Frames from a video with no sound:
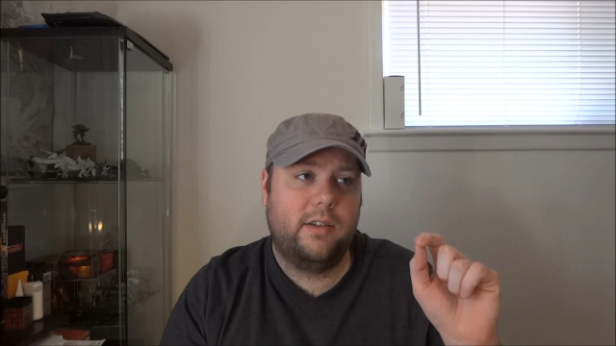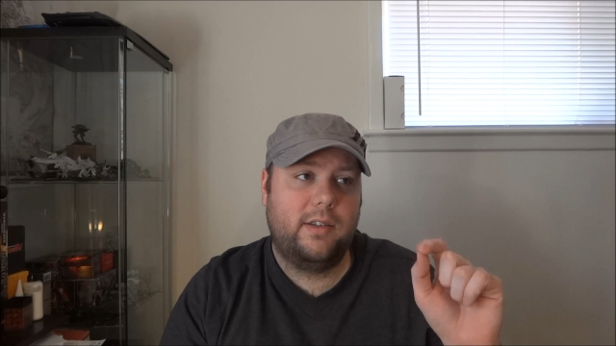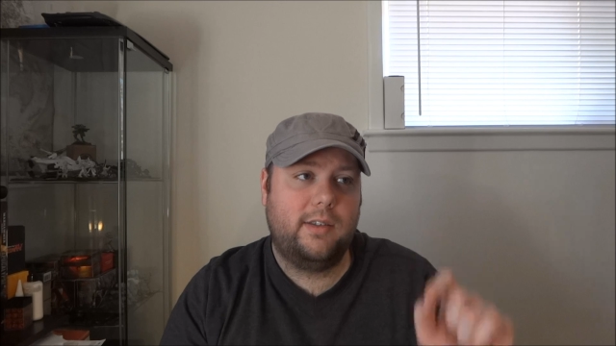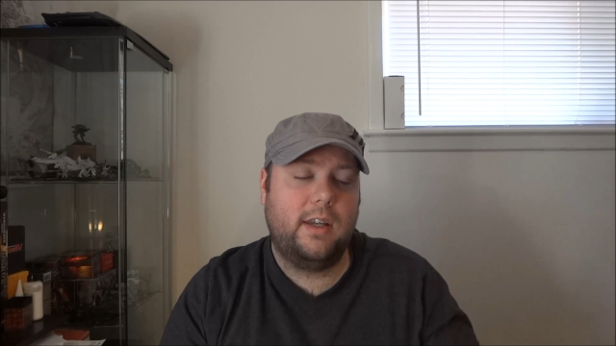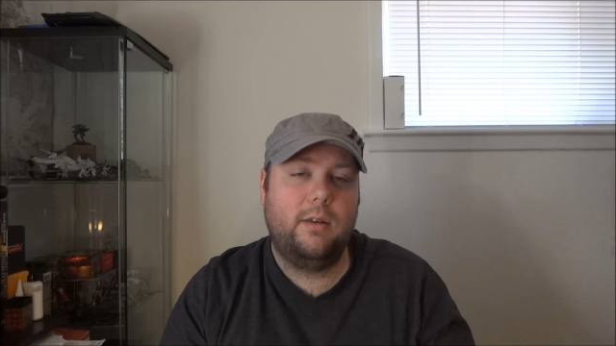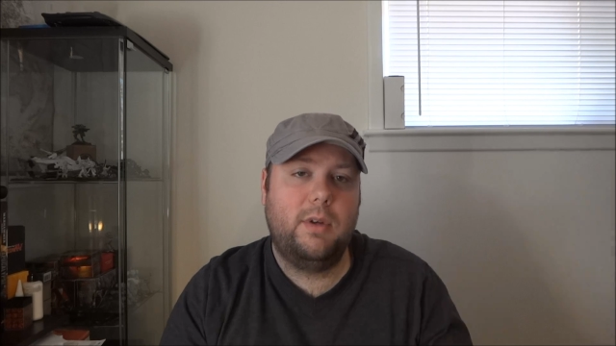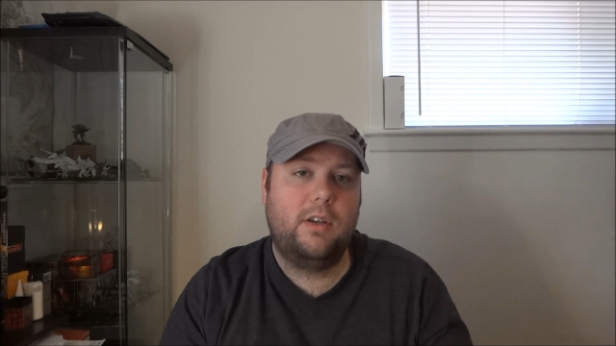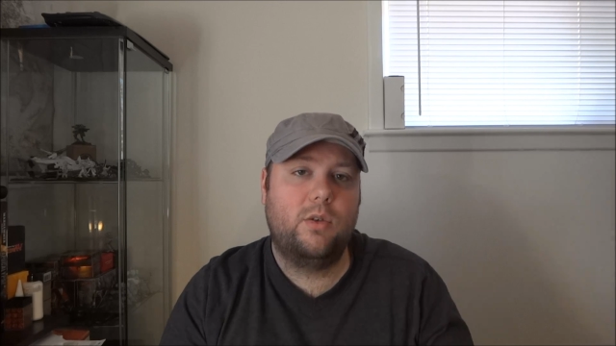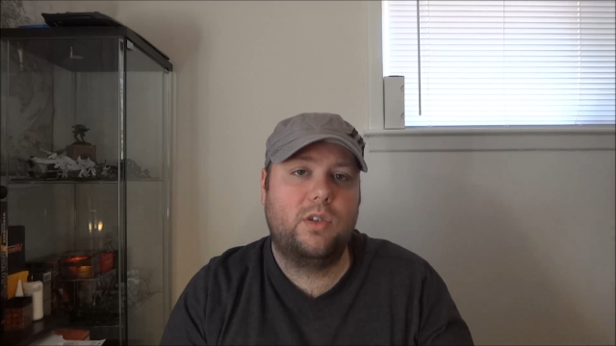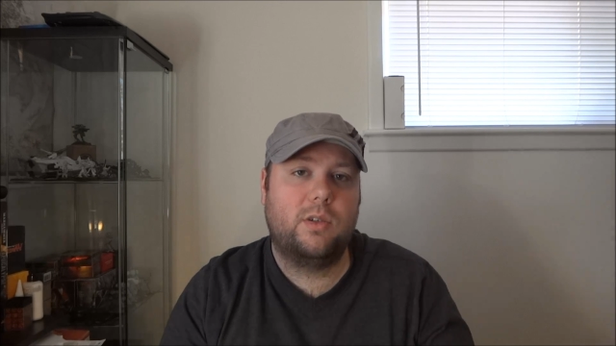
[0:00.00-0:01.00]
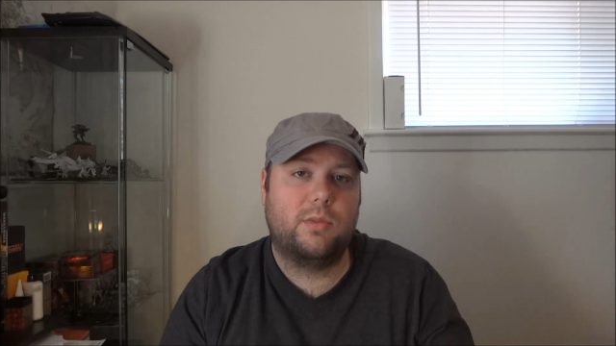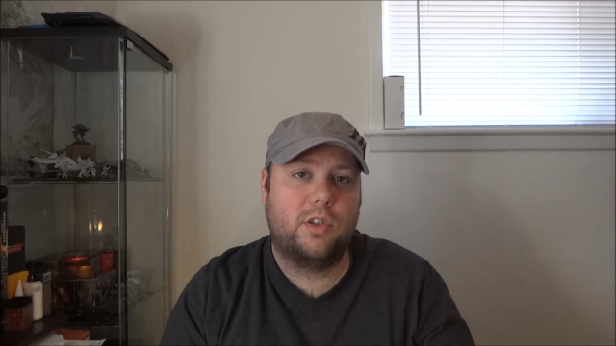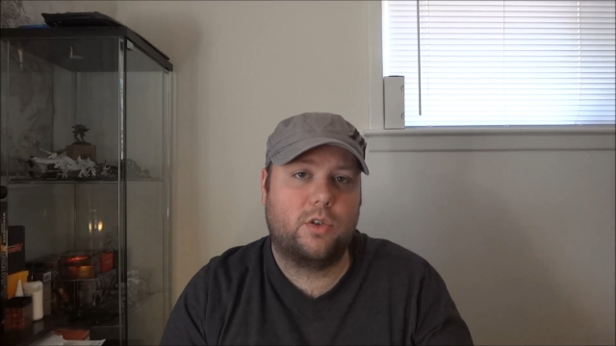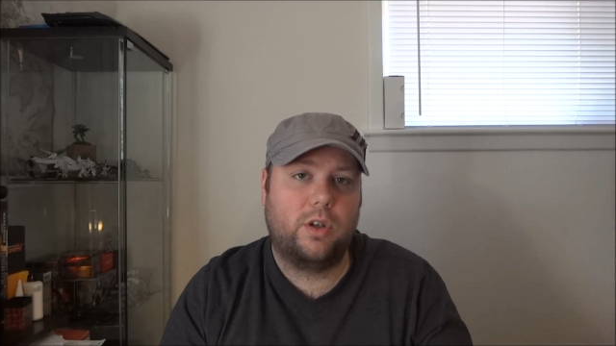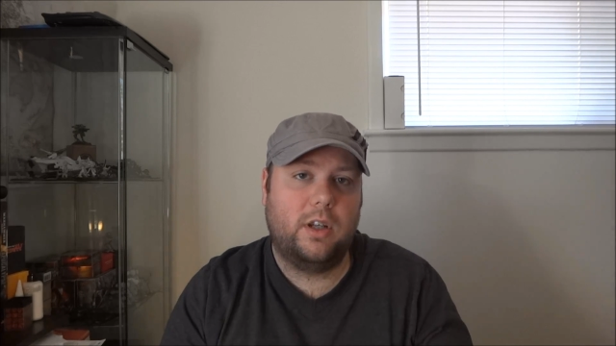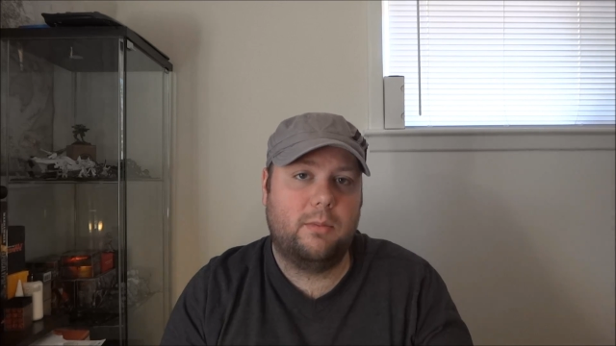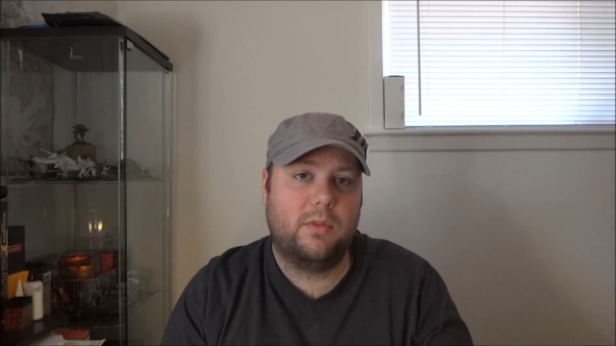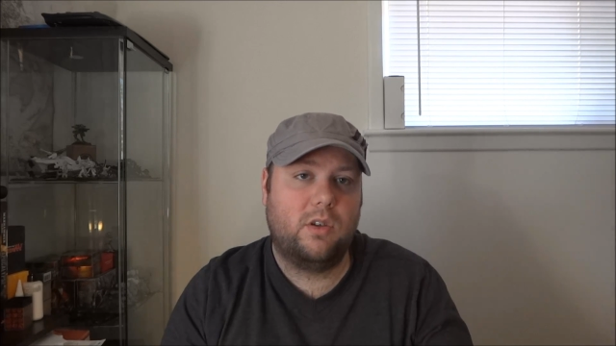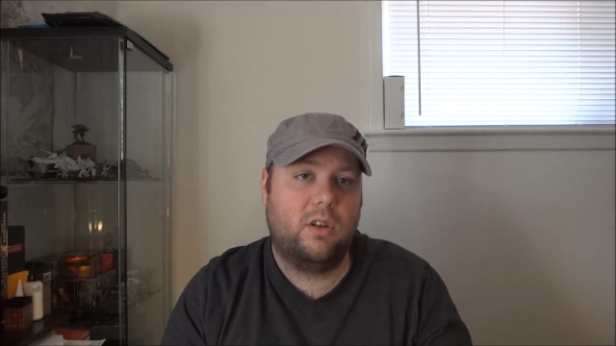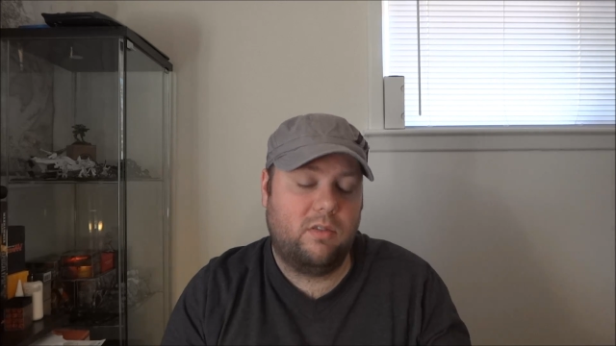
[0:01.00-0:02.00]
seeing me do some
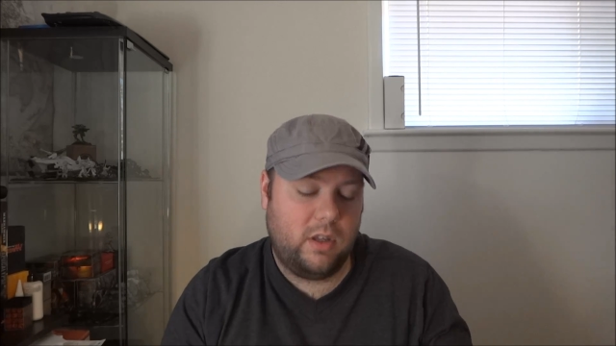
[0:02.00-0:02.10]
streams,